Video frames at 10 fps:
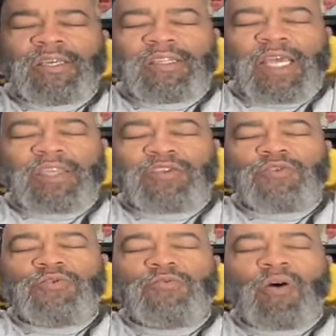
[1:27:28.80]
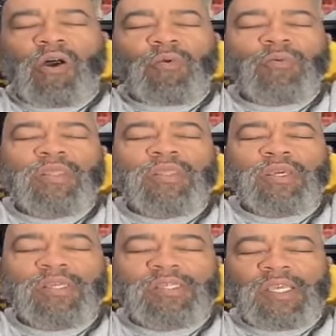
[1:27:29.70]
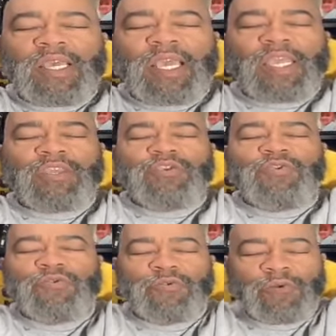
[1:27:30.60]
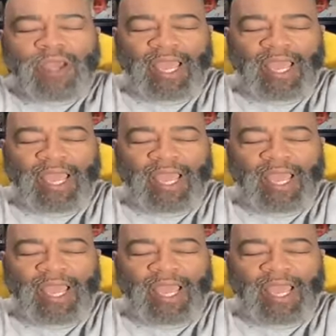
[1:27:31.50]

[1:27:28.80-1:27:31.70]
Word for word: that you are with us and you